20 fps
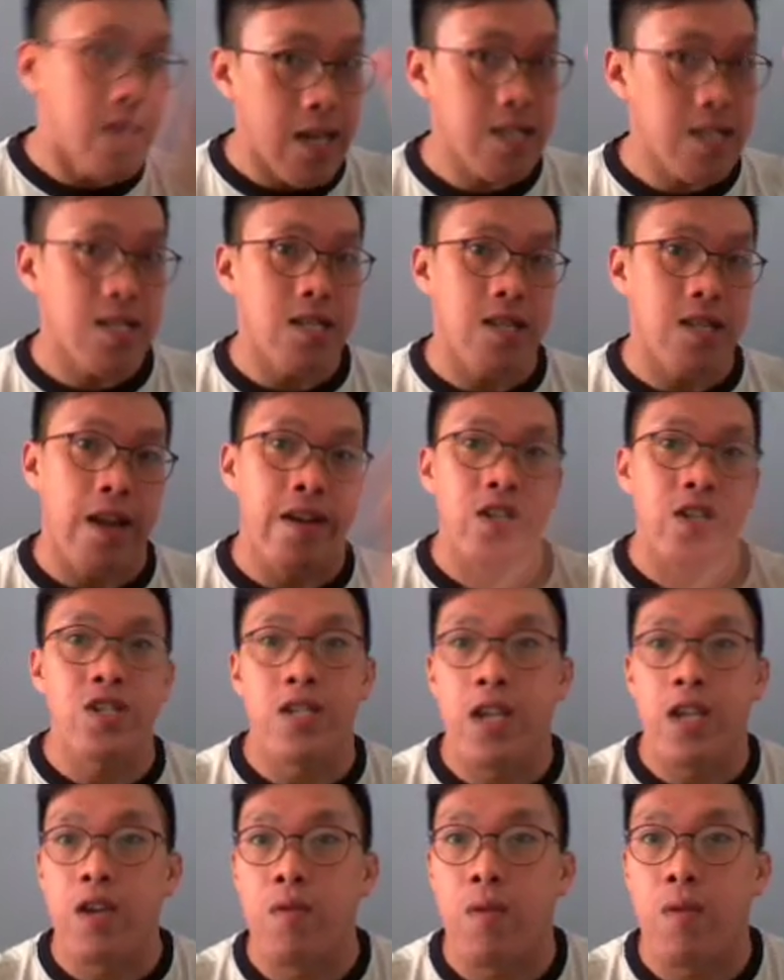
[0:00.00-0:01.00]
that's the
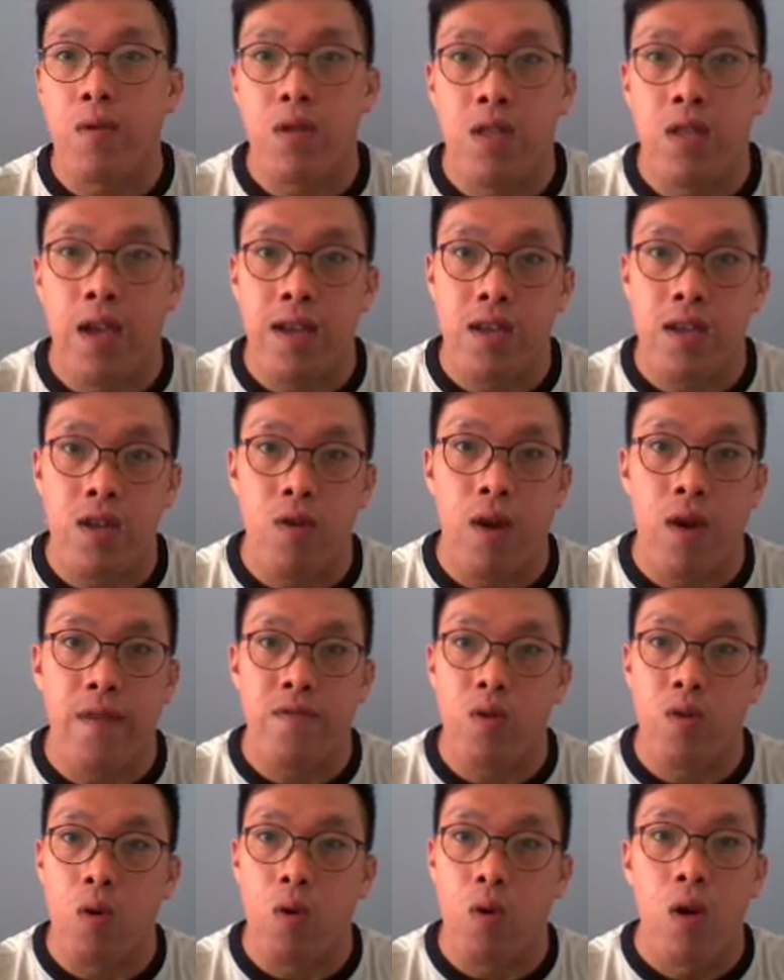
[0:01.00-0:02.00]
direction that you
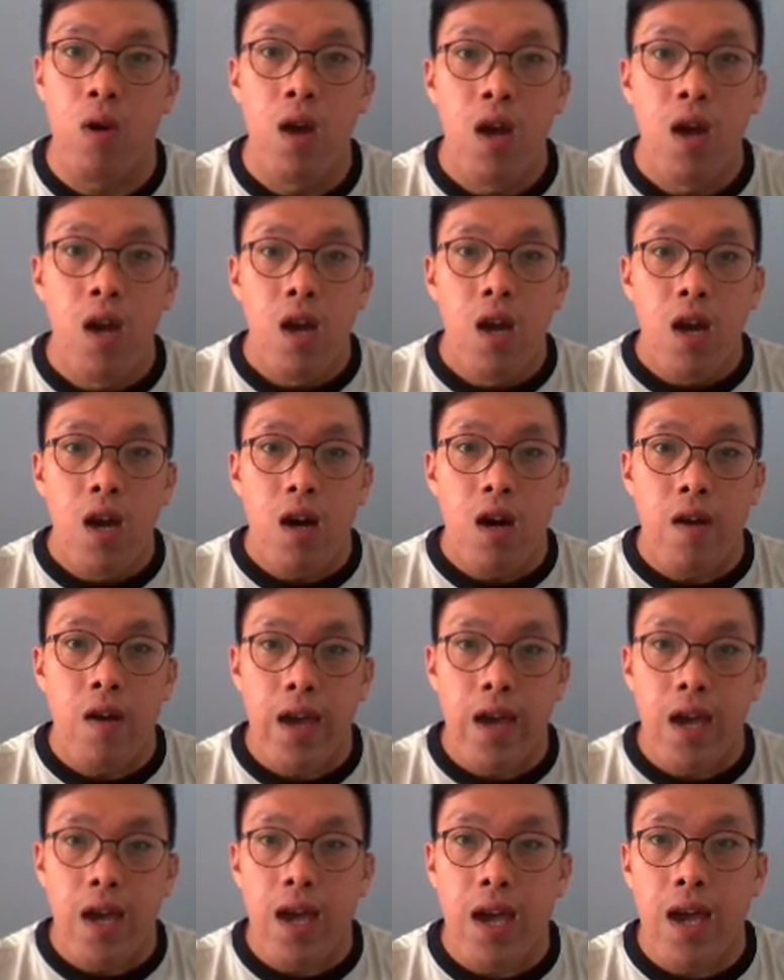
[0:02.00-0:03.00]
have to go. All
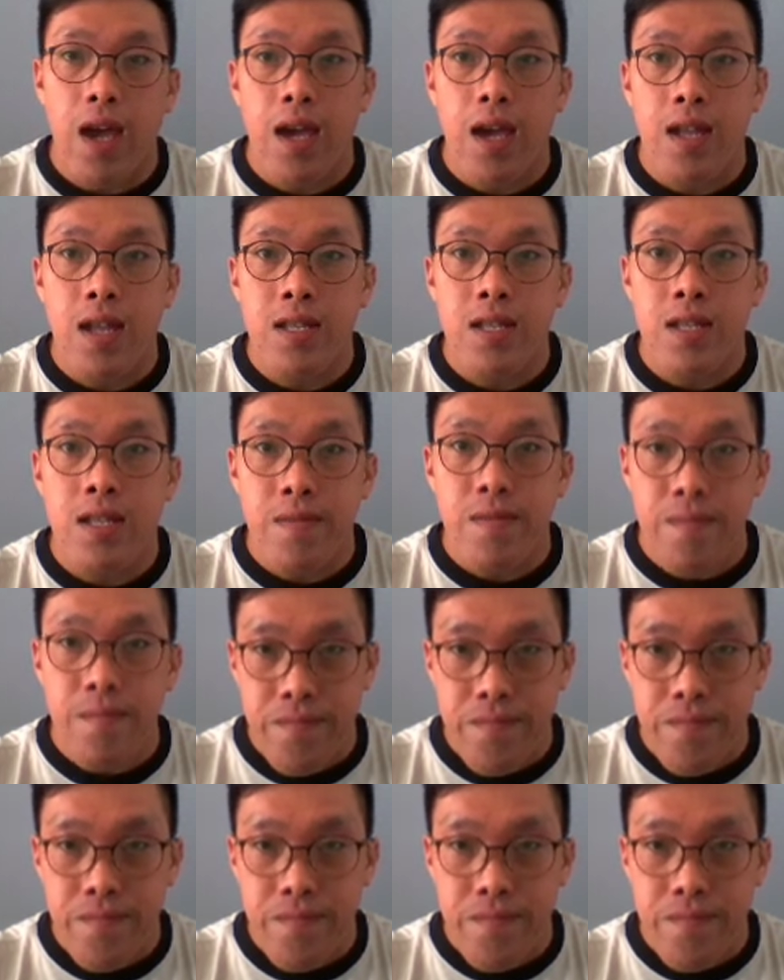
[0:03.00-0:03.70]
right, and